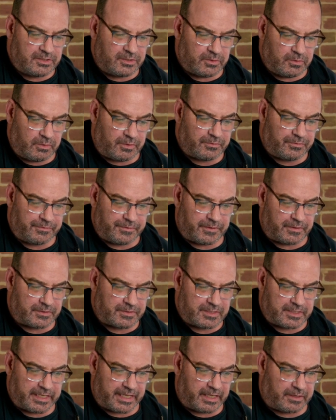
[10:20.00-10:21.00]
what Phil
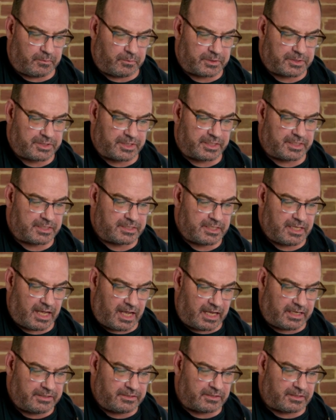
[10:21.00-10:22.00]
said, which is
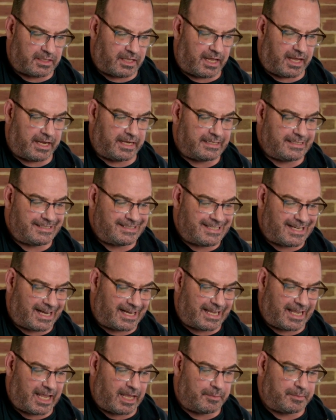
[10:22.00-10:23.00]
underline
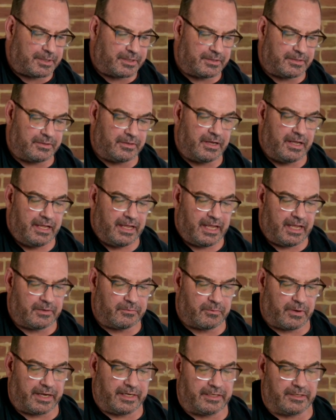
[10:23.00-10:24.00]
diameter and
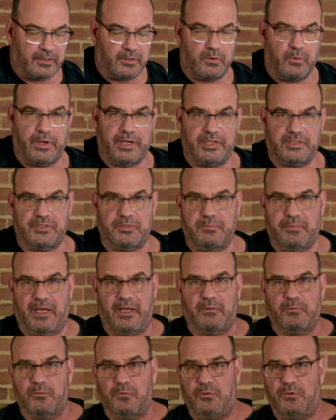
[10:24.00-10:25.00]
write an equation. My
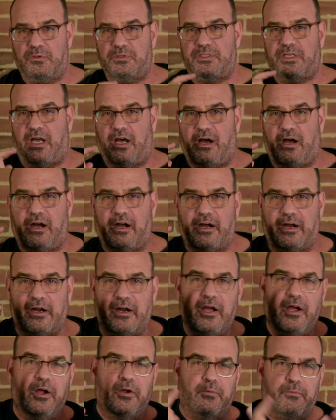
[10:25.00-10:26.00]
rules are
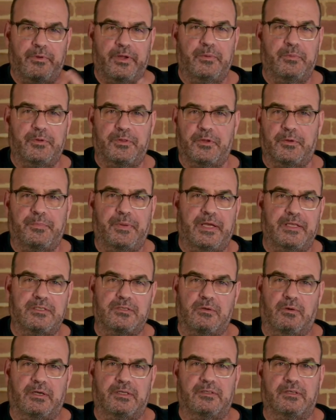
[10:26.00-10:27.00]
read with your
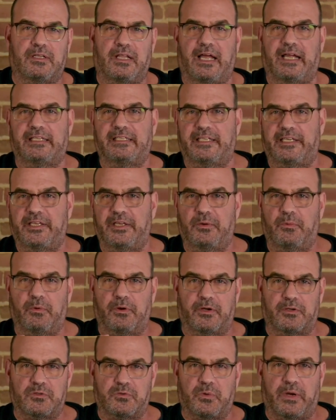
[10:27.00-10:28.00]
pencil, underline
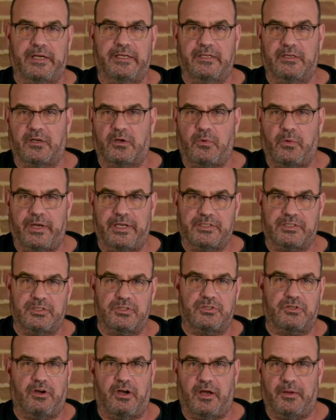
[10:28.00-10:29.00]
keywords, write an equation,
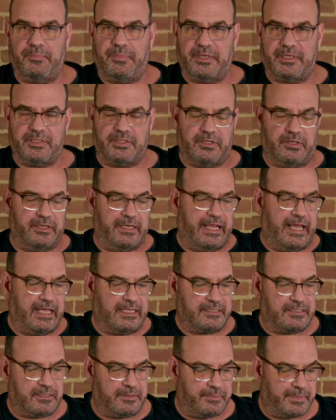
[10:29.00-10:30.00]
draw a picture, and
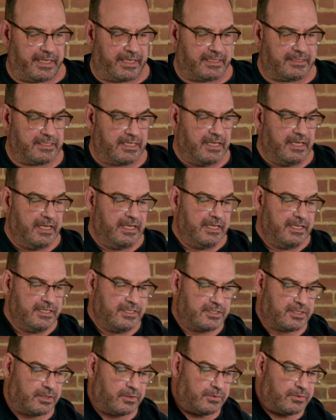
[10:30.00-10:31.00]
estimate.
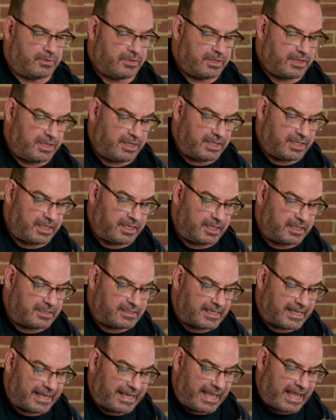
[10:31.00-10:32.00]
So the
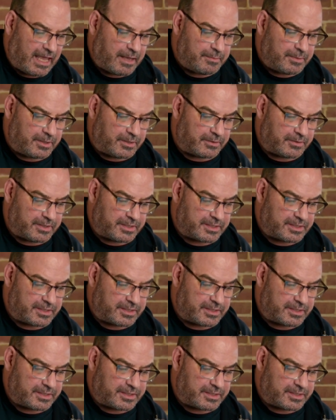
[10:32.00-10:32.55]
diameter is